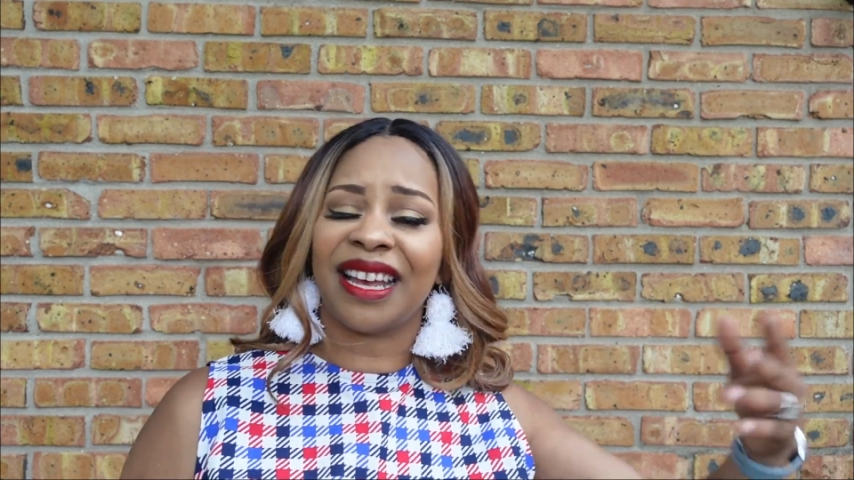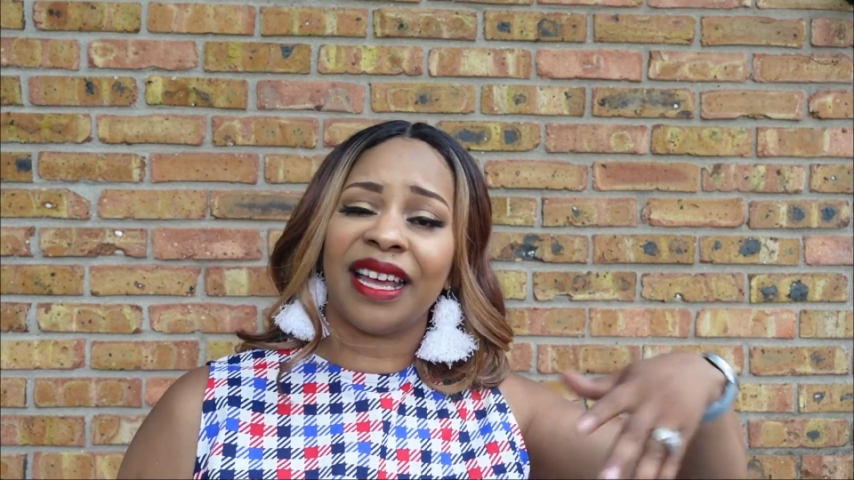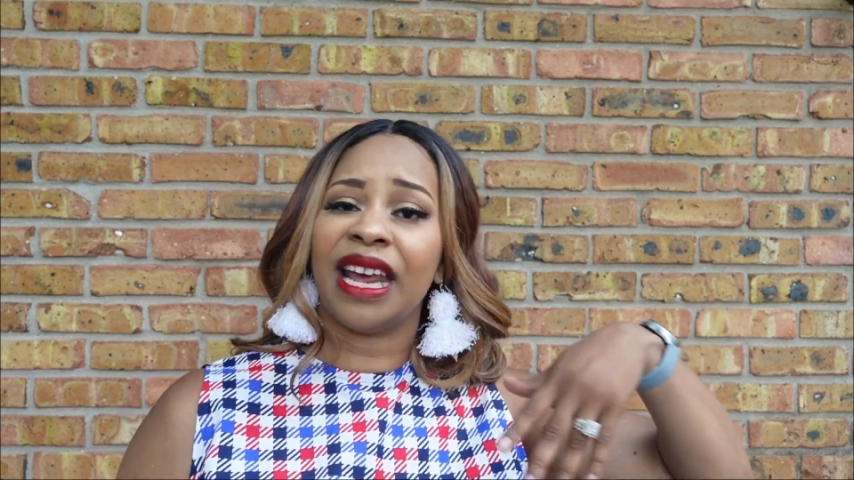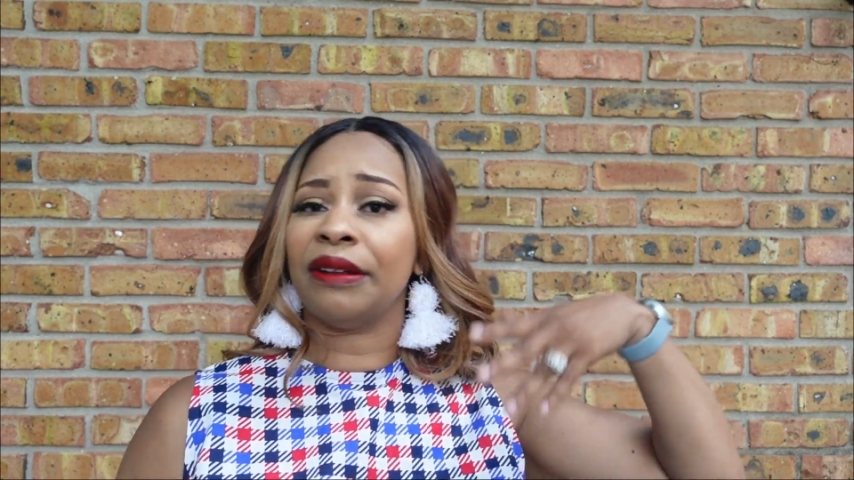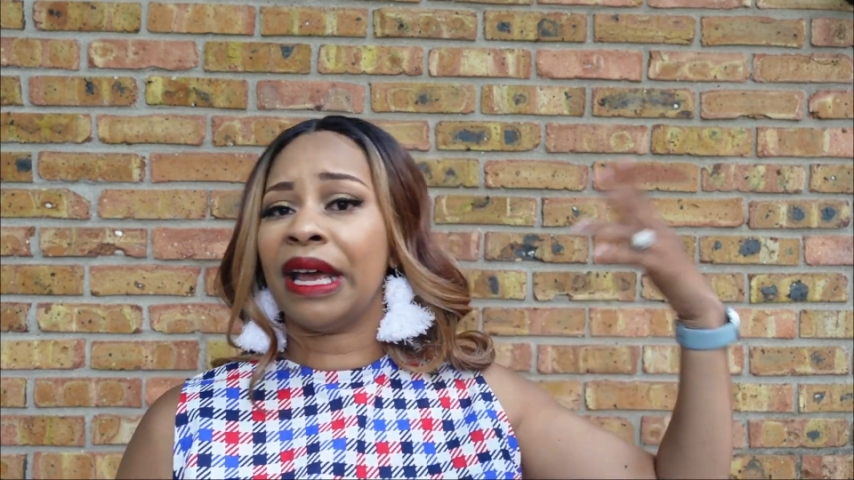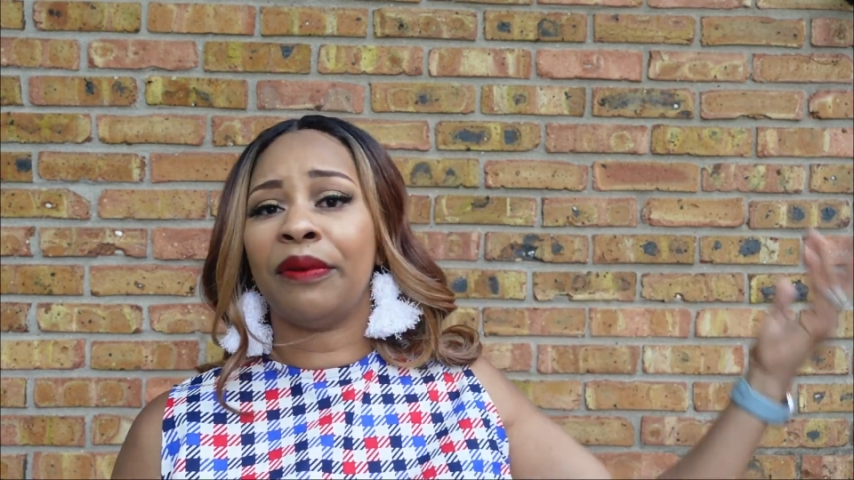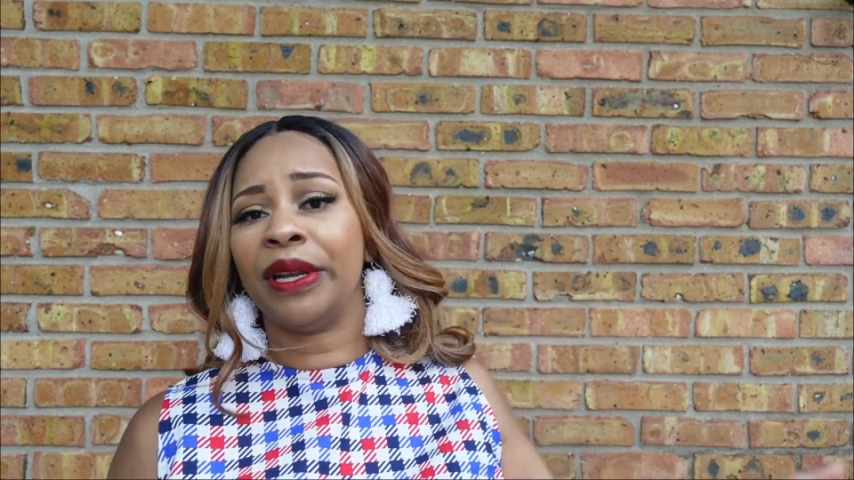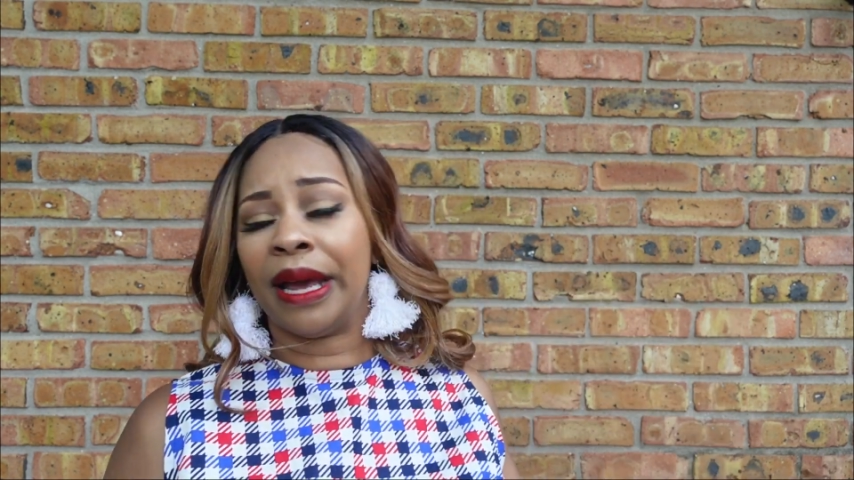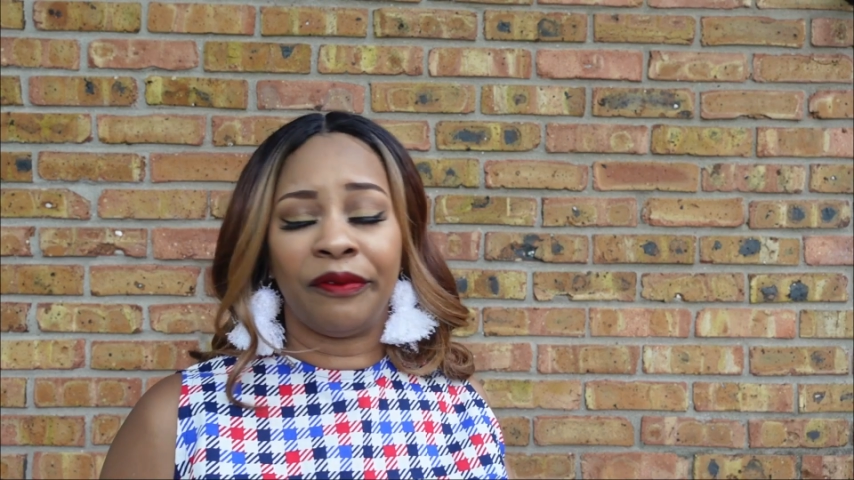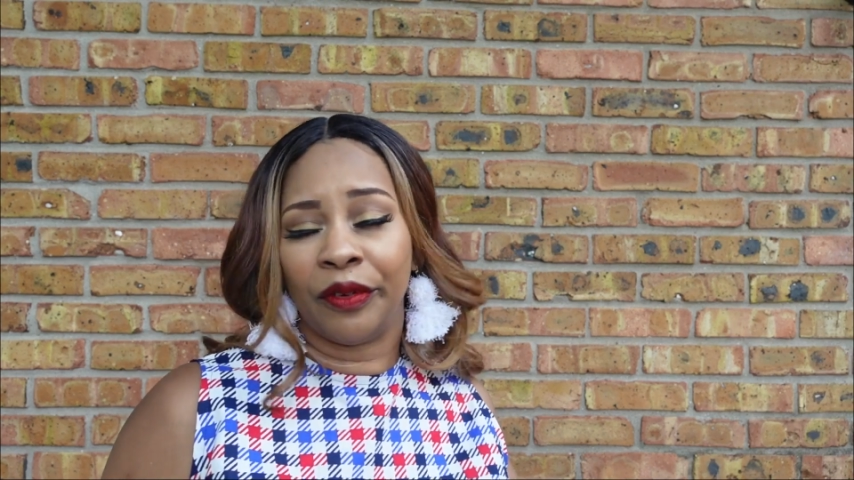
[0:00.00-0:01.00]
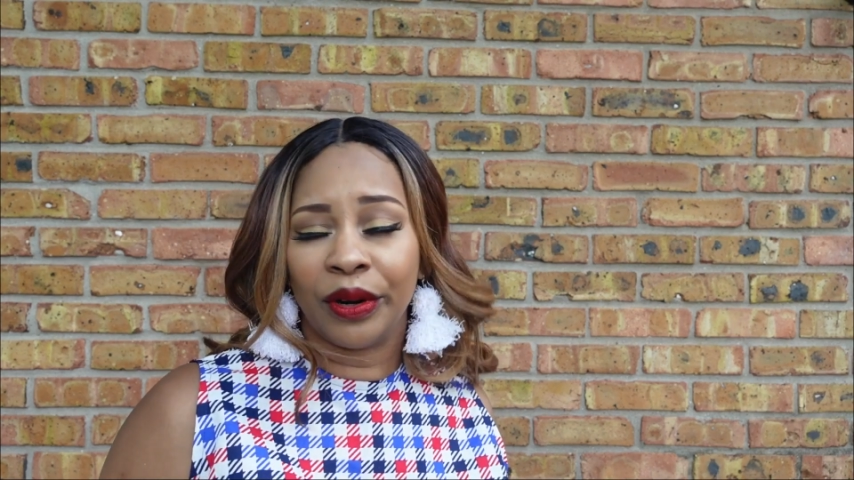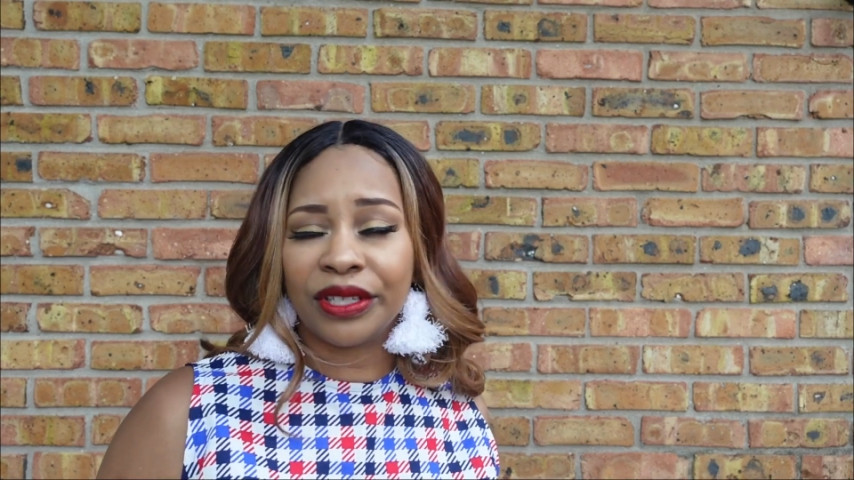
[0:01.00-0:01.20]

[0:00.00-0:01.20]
I cut out 9194.